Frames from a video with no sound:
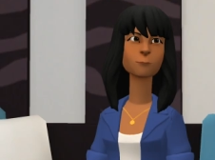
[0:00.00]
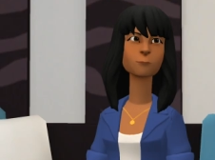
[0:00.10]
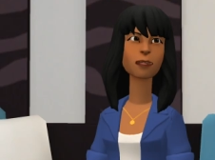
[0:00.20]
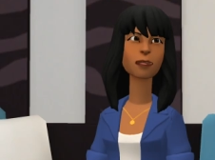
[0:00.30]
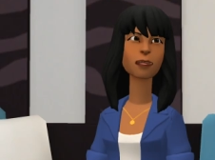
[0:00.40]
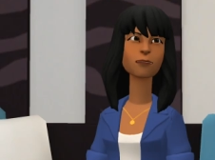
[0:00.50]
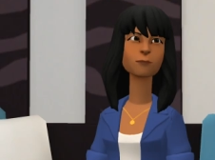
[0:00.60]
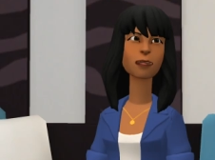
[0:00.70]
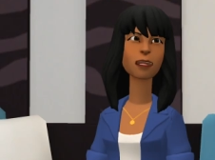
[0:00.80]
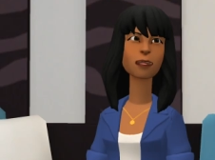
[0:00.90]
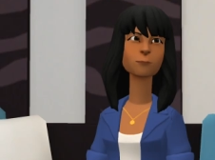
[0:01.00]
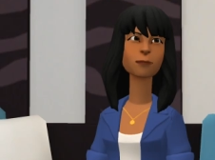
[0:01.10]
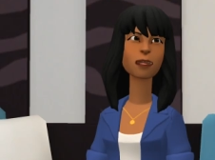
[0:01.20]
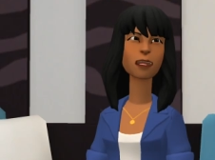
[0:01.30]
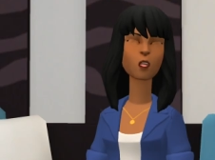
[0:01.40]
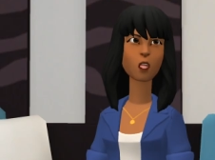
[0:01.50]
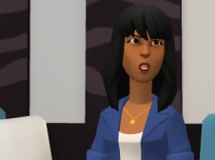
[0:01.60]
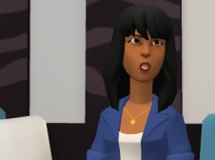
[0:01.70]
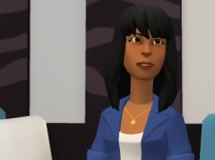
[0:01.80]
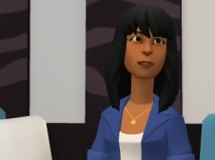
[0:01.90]
But I have prayed and prayed to
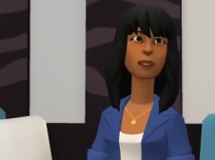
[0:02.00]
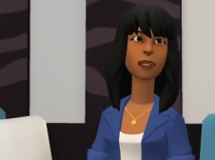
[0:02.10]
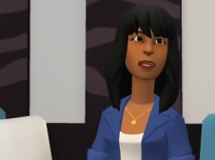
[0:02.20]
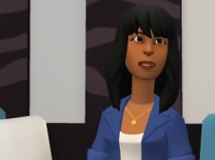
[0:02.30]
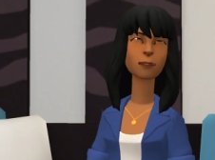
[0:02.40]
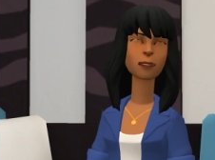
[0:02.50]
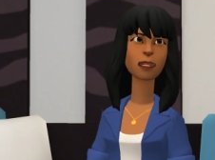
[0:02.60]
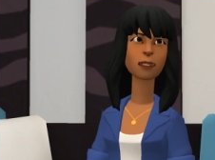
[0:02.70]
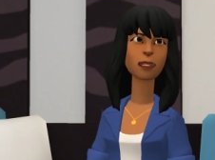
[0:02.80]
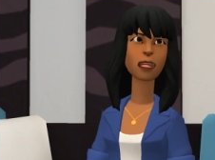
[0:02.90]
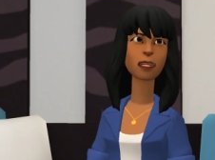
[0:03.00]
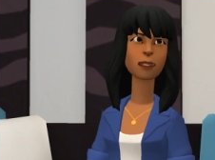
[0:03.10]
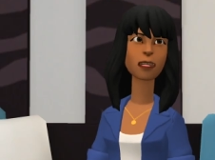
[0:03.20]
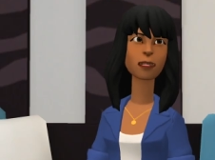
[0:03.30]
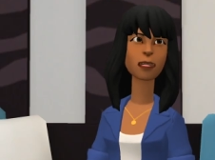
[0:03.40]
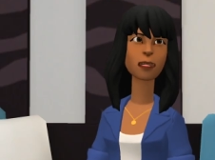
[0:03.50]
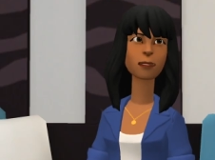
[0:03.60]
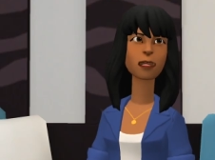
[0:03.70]
God and it seems like he doesn't hear